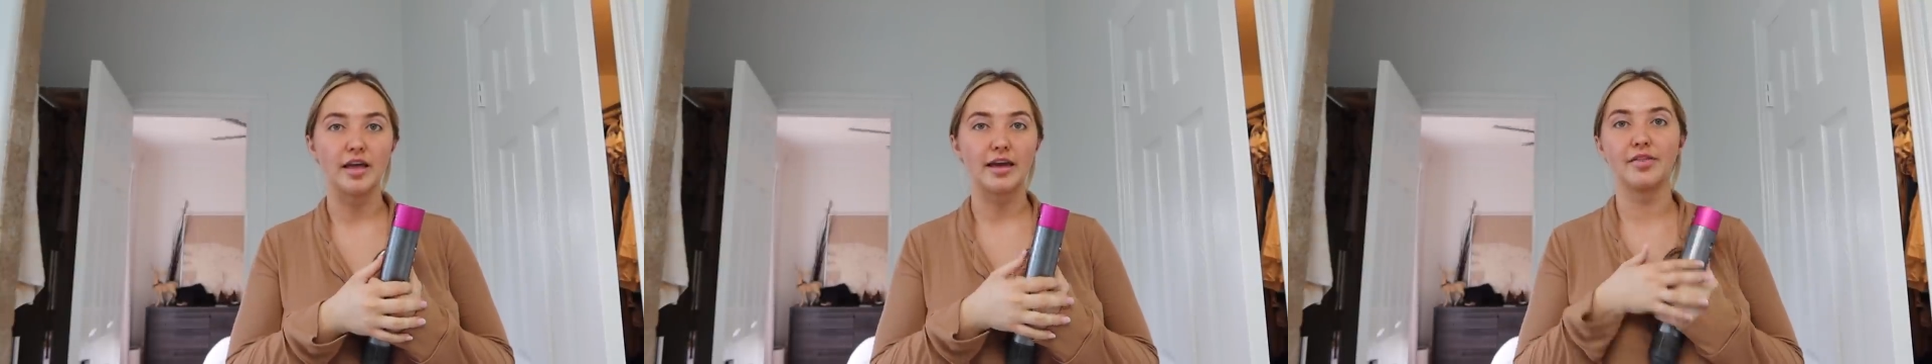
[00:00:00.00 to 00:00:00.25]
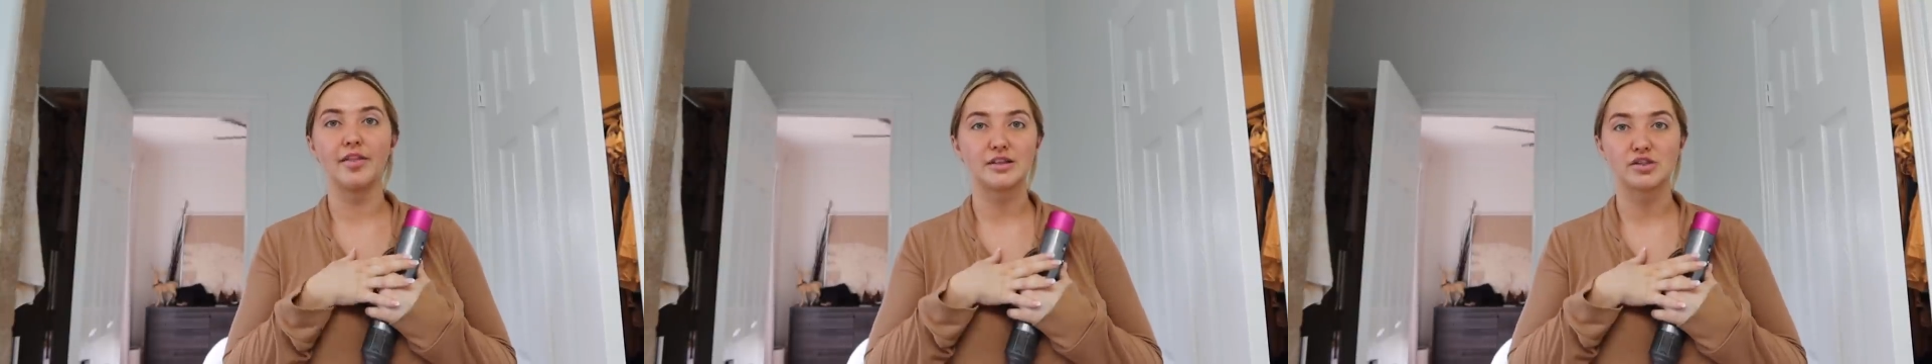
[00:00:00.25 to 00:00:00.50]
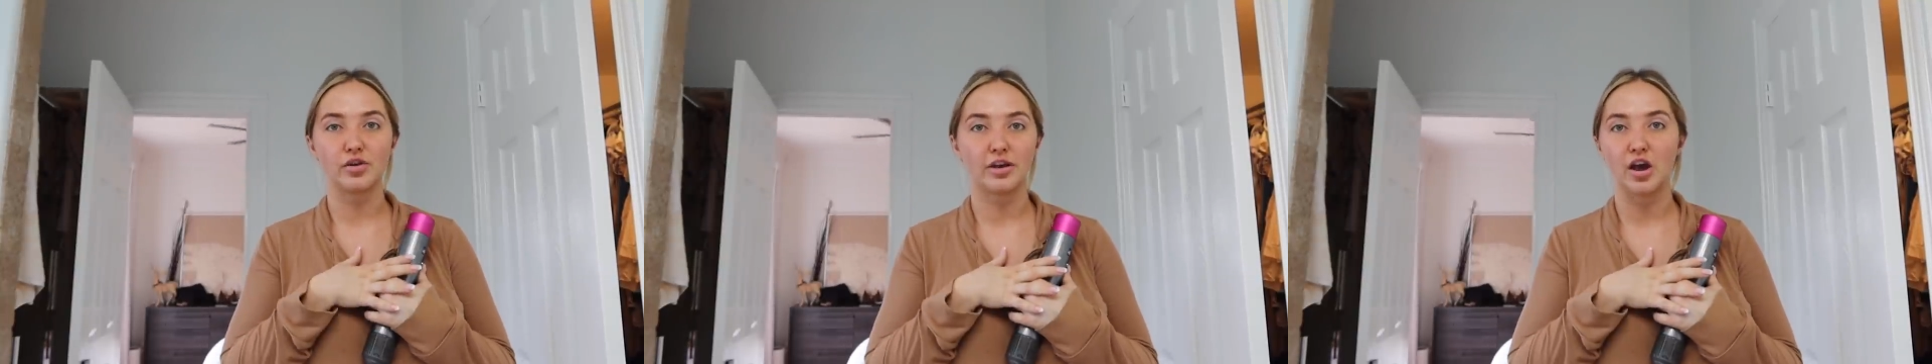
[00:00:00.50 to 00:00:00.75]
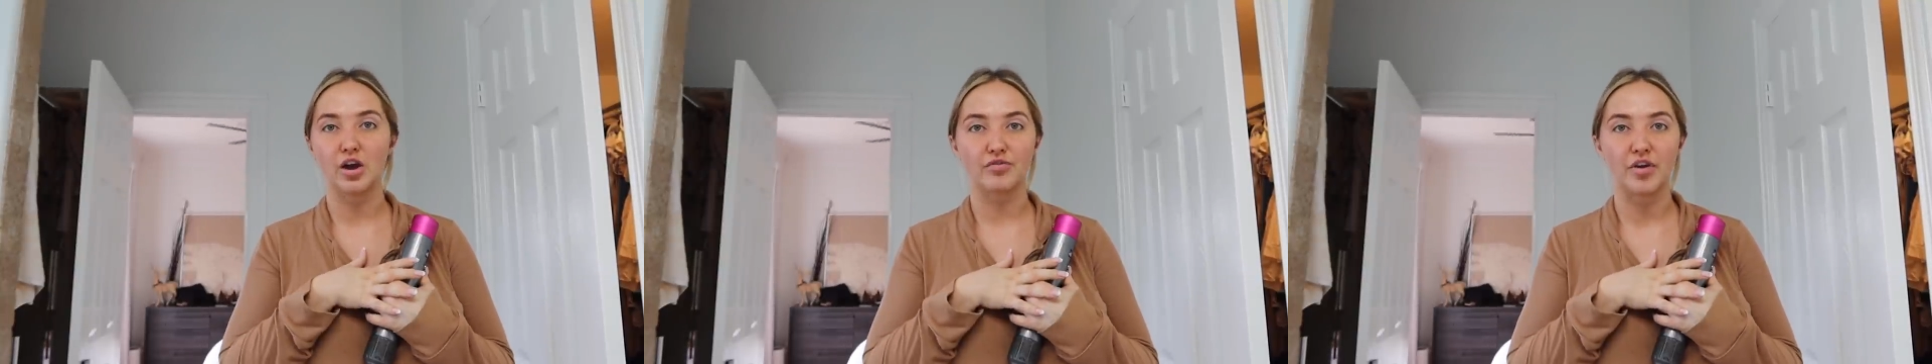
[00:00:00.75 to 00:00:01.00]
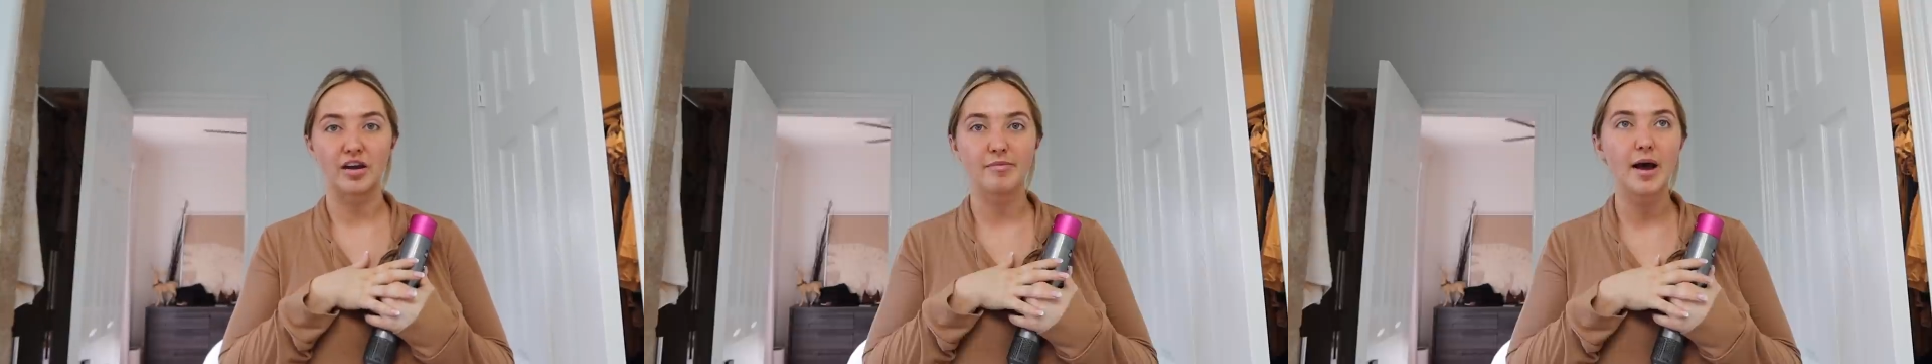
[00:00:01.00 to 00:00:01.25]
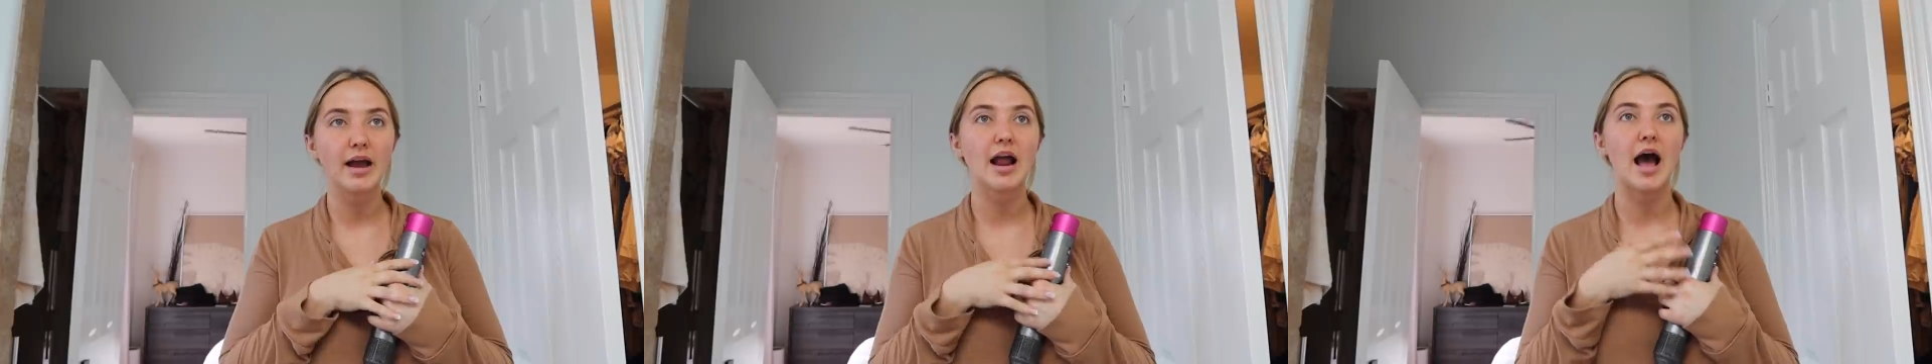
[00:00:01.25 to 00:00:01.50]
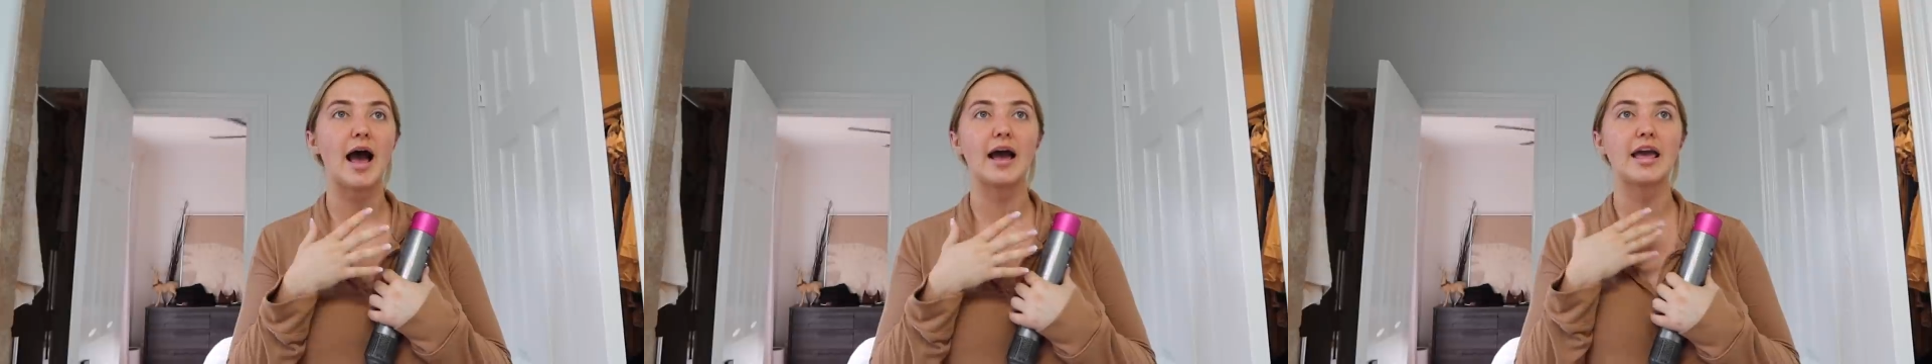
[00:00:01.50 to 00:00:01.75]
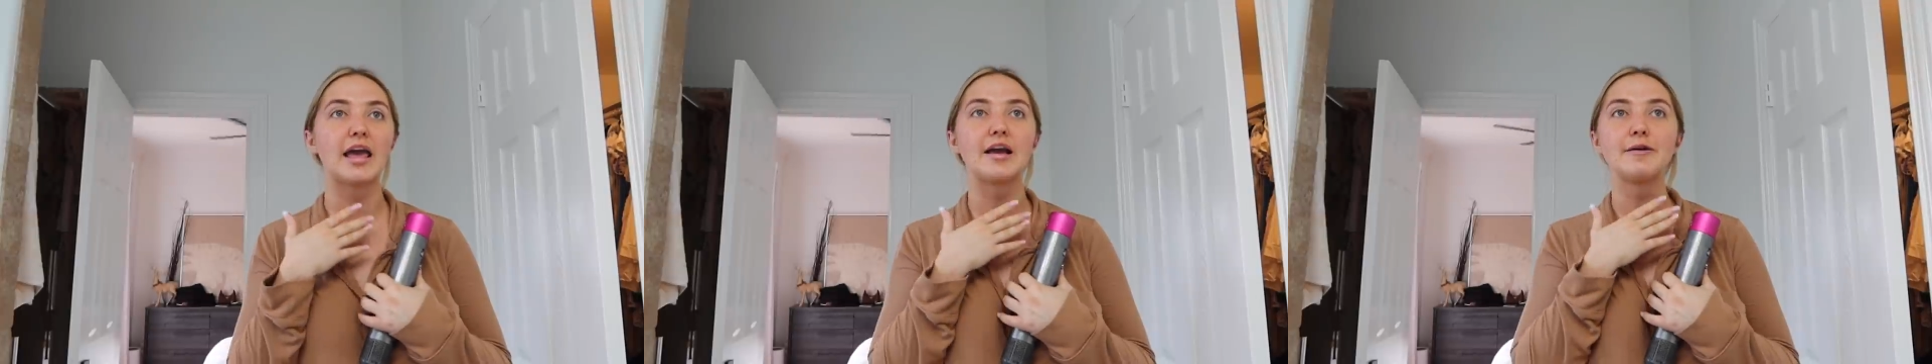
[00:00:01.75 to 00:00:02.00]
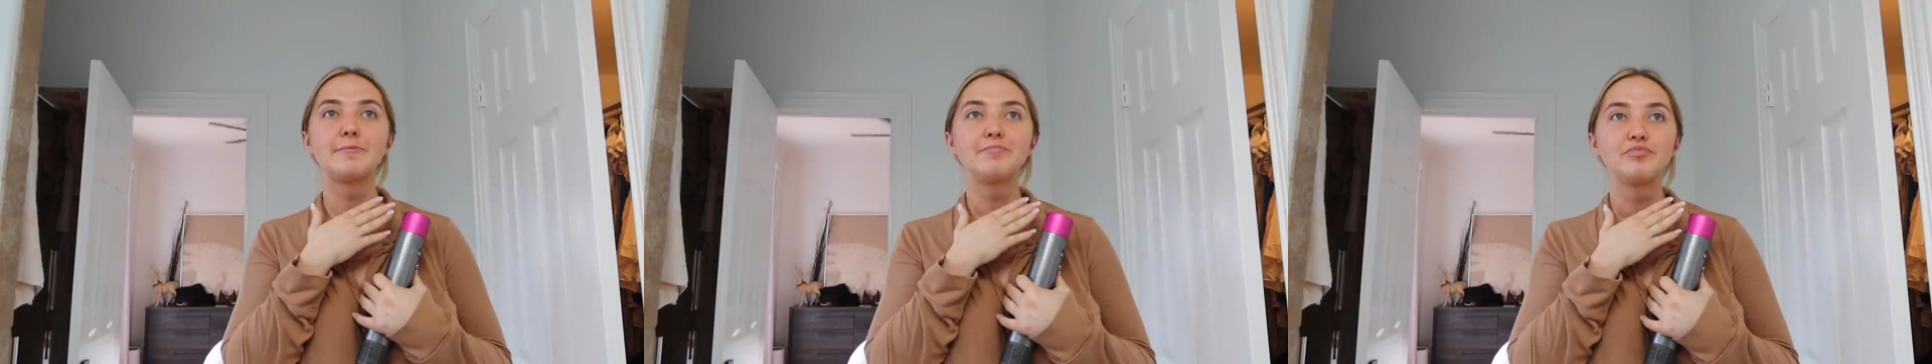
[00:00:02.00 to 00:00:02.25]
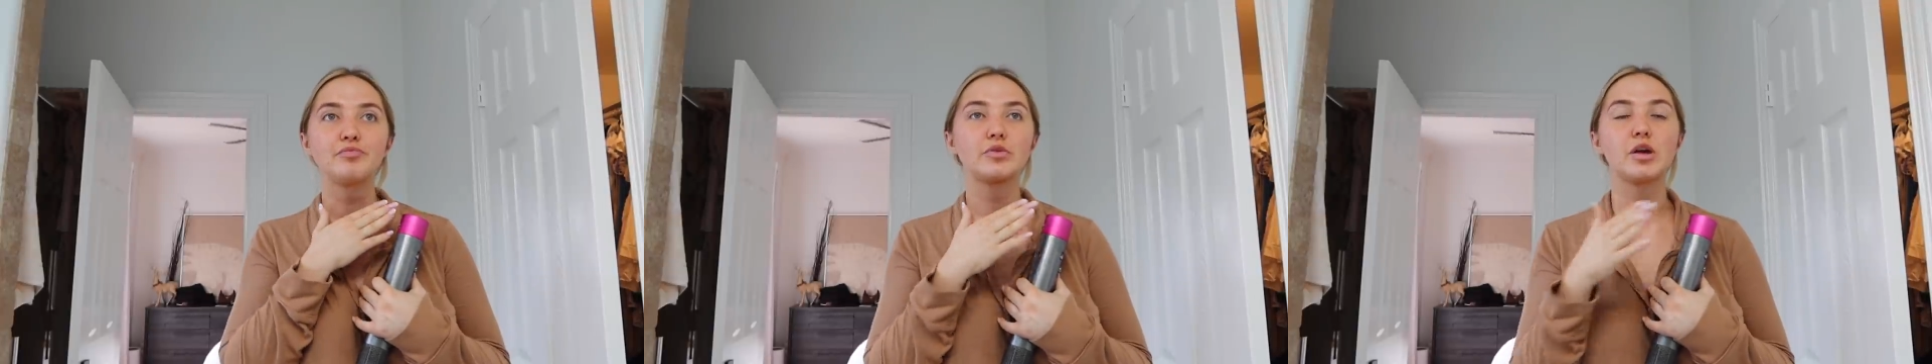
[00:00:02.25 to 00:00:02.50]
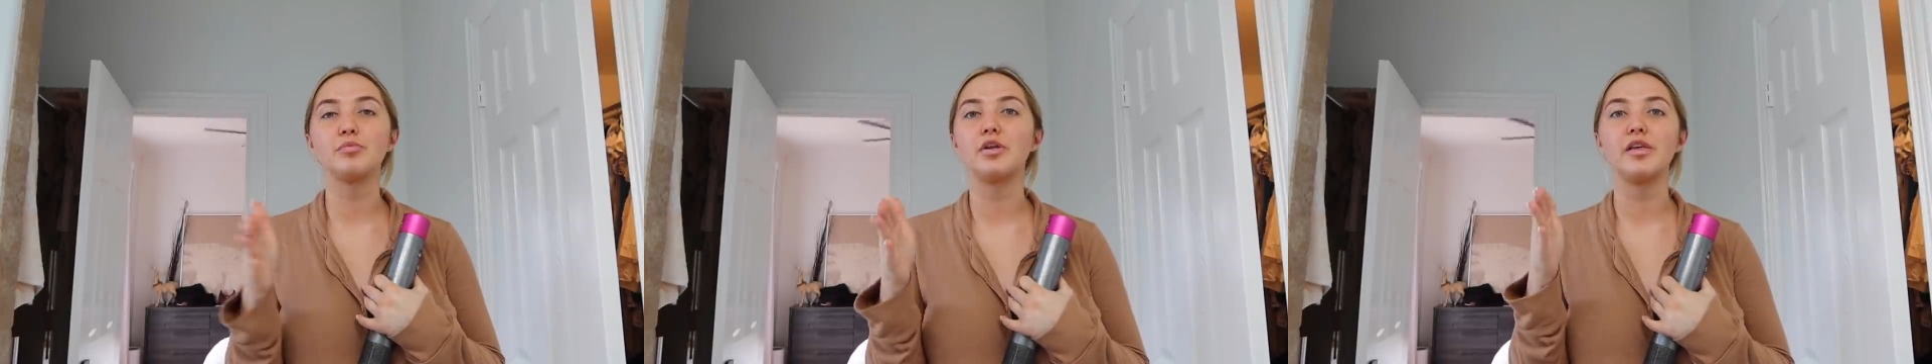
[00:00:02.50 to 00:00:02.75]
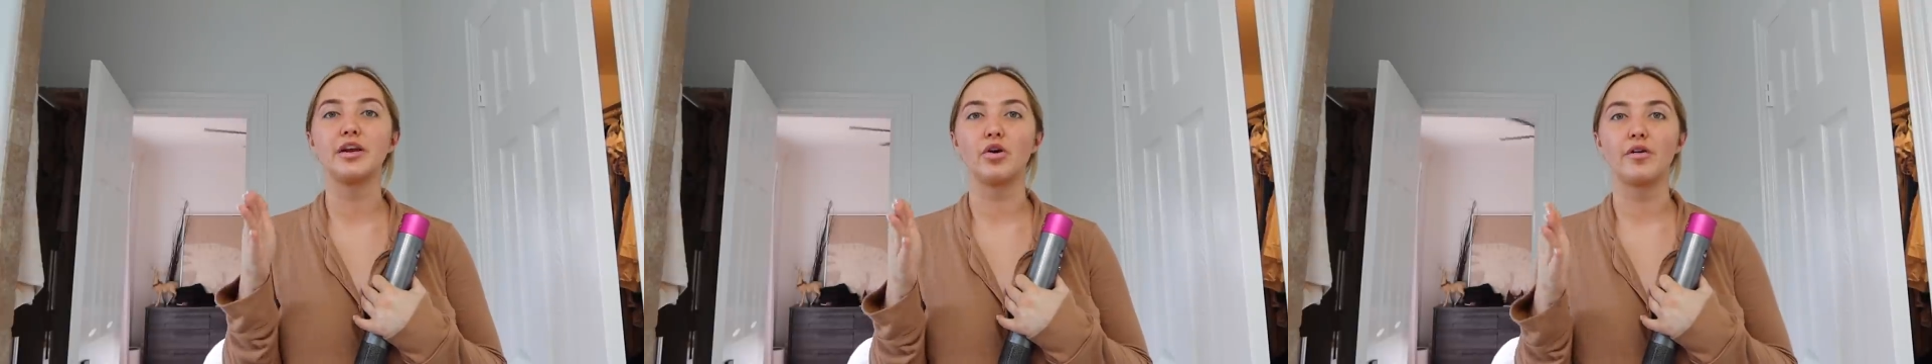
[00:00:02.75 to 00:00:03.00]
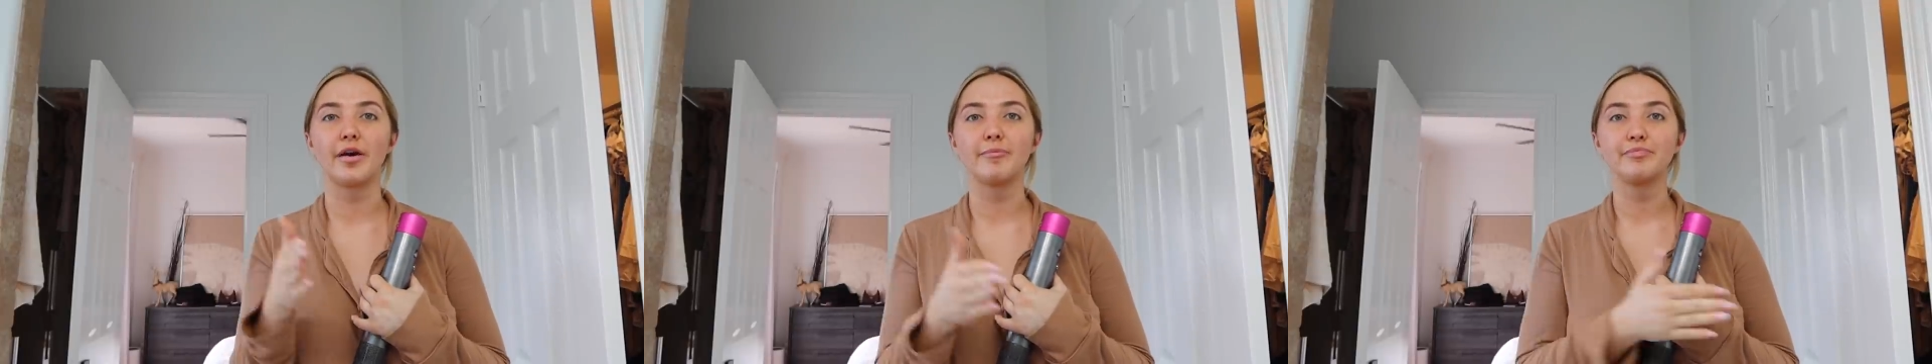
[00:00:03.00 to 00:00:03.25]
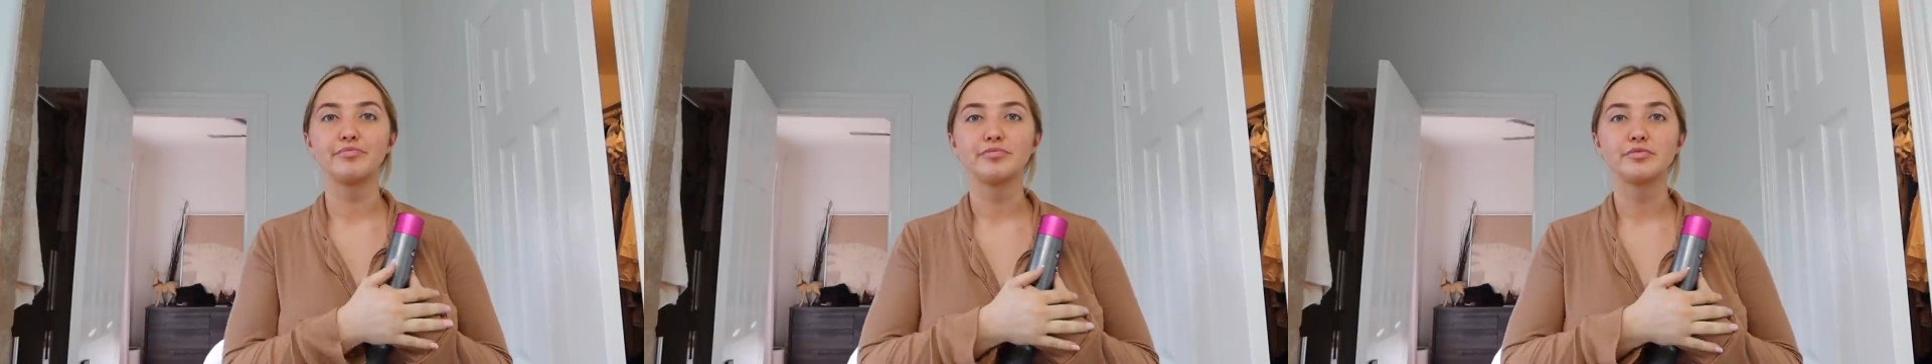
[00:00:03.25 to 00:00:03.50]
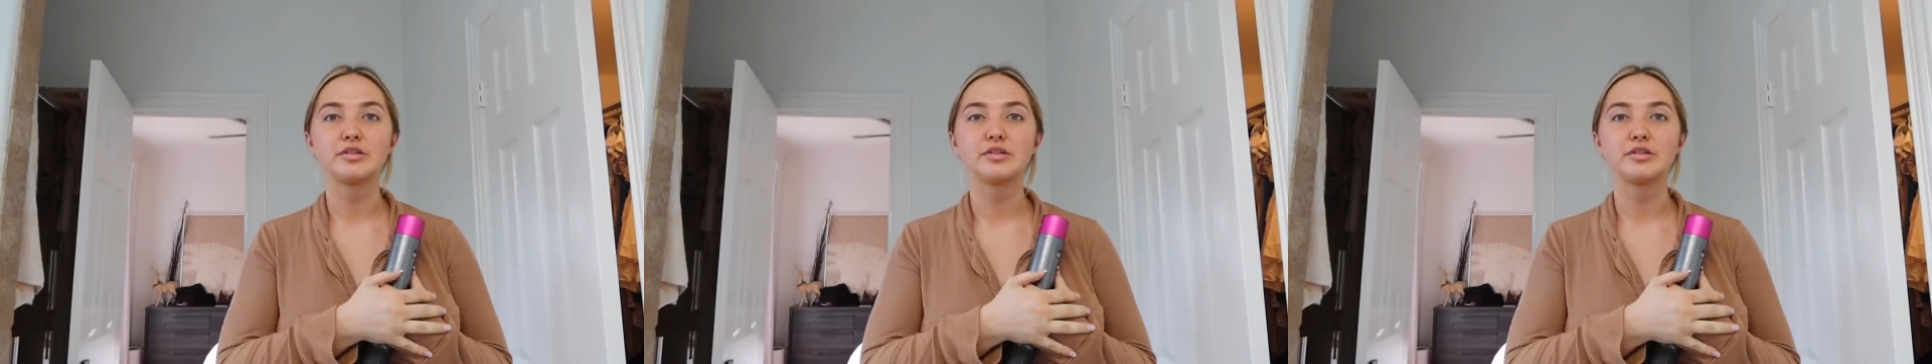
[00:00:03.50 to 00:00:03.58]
Like unless they're like a good friend of mine, I completely ignore them.